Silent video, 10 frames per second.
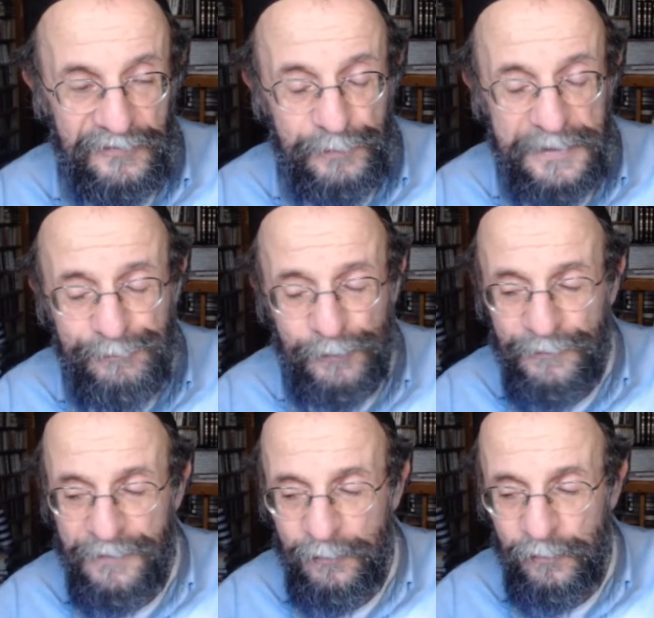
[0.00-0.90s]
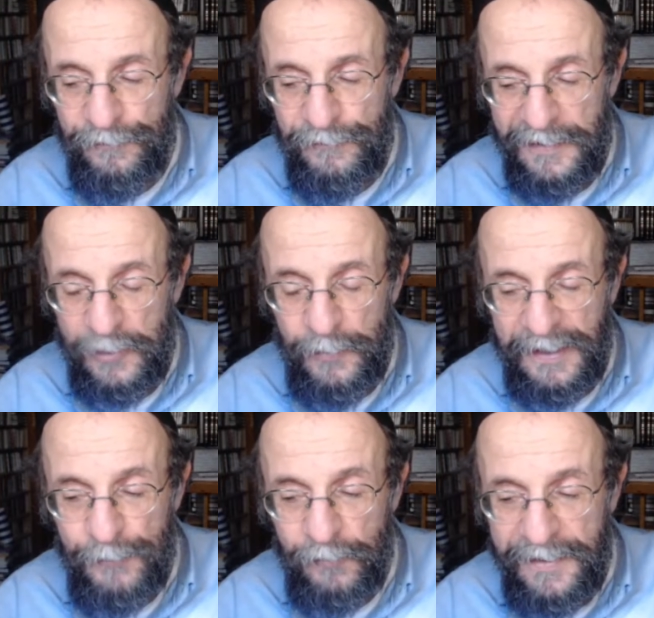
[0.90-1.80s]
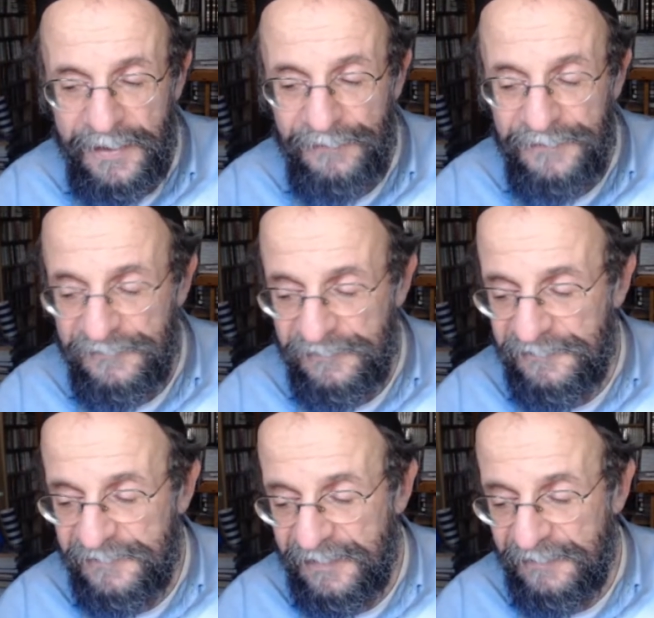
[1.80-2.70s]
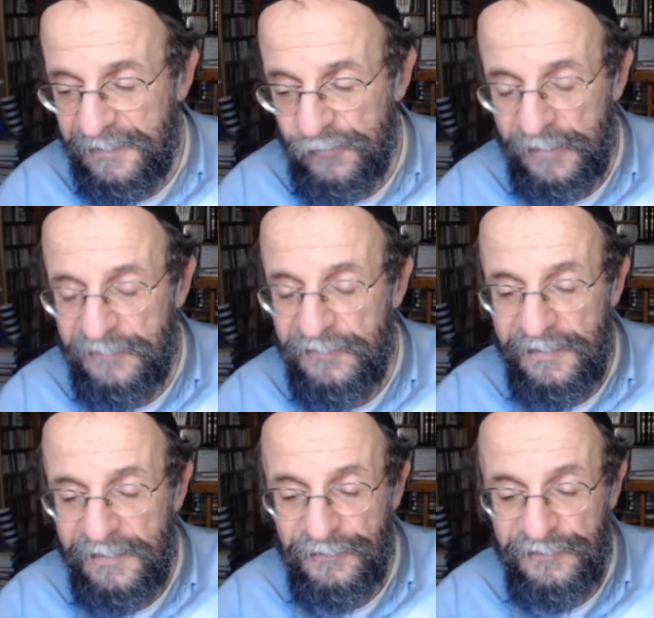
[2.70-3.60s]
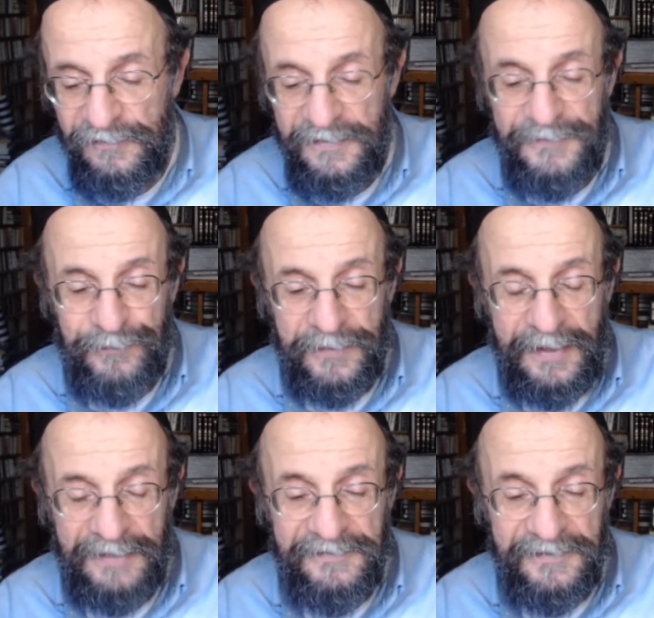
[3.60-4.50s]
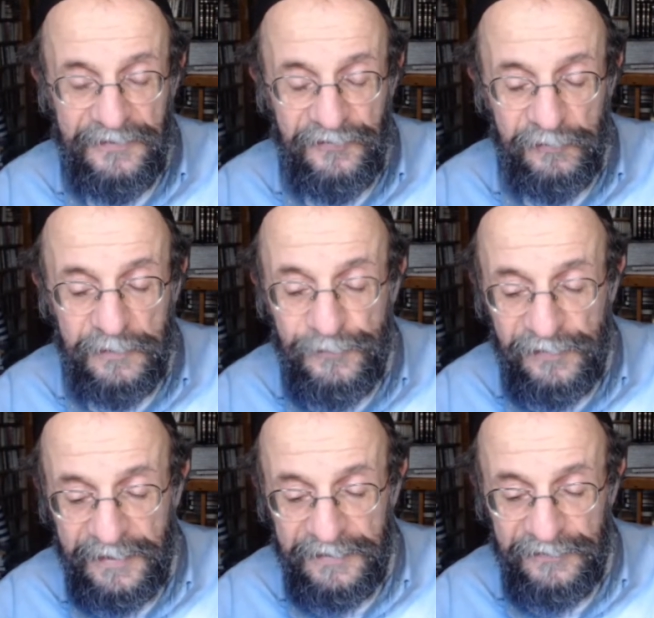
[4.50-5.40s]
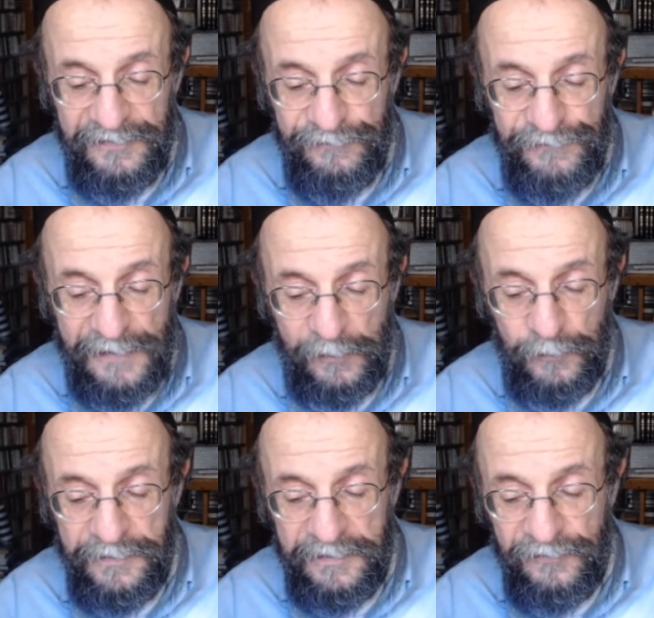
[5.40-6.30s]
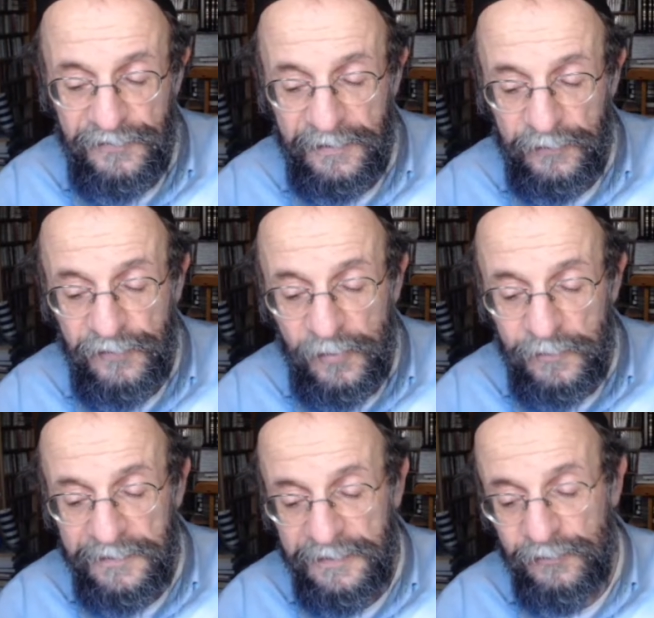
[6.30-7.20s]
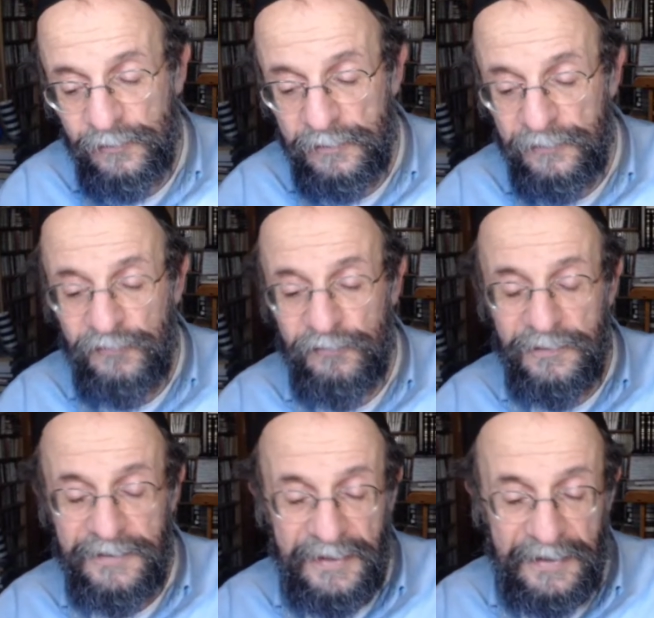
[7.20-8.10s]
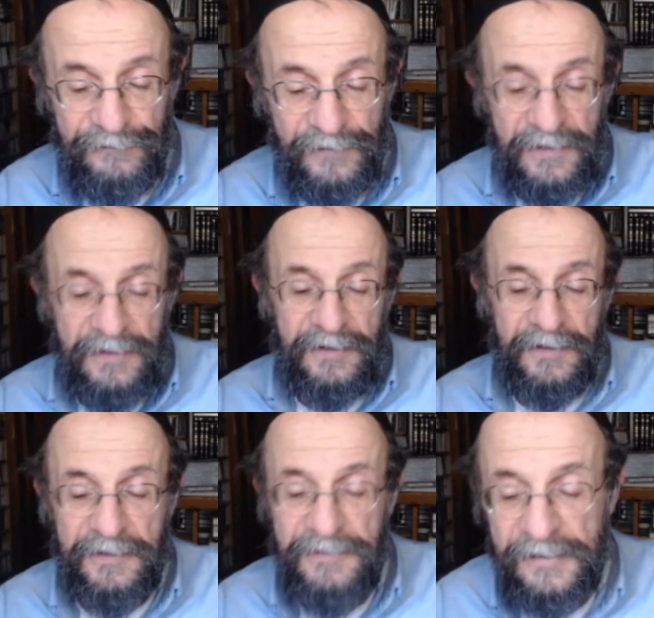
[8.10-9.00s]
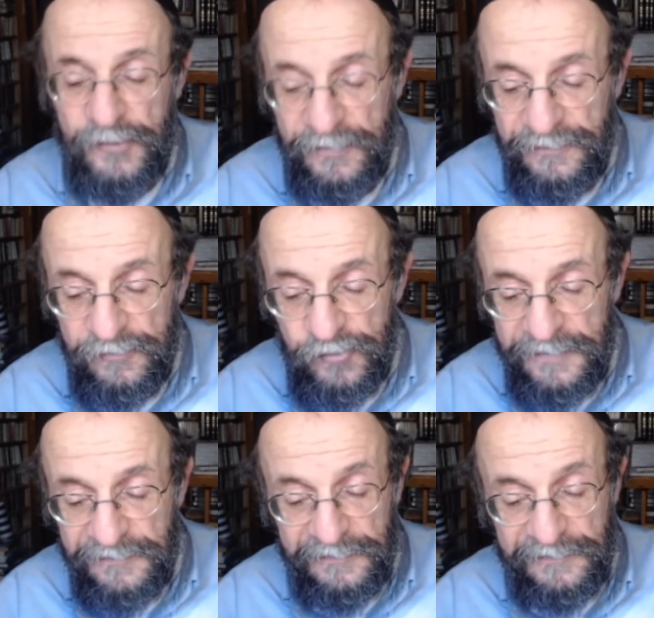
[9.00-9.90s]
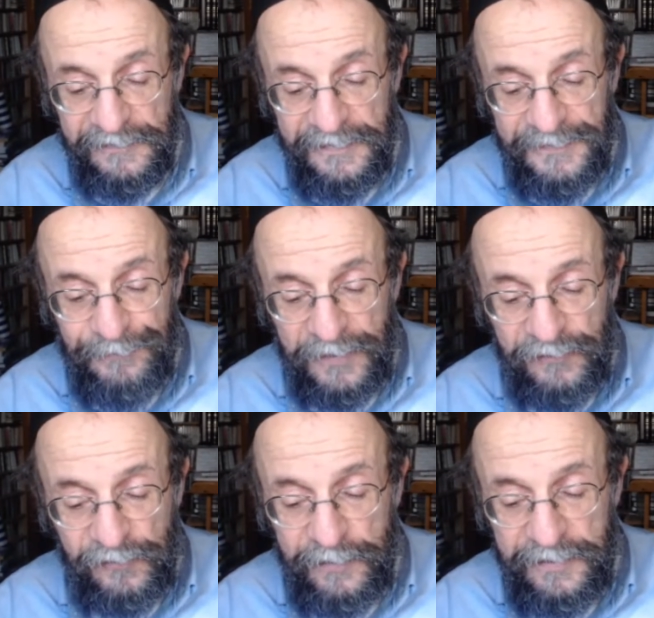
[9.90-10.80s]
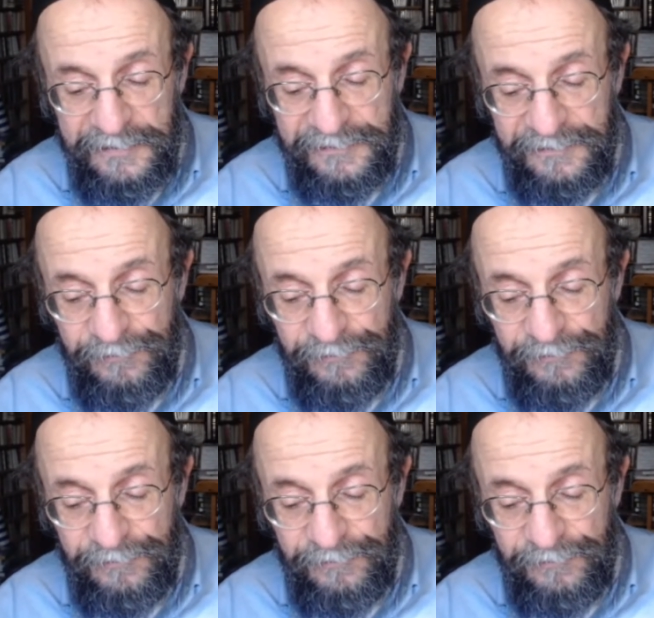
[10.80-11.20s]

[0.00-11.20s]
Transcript: people that were following him around, insisting that Gentiles had to get circumcised and follow the entire Torah in order to really have a connection to Jesus. So he